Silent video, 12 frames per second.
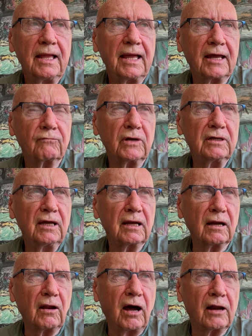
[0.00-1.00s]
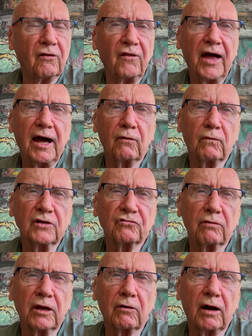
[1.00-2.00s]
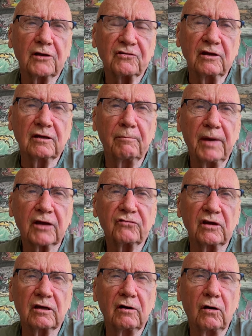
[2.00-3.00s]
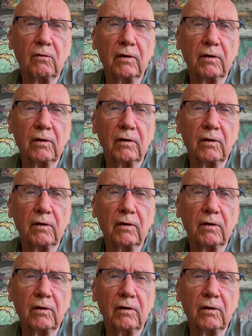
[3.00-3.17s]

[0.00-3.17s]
And we did a lot of that once we crossed into Mexico,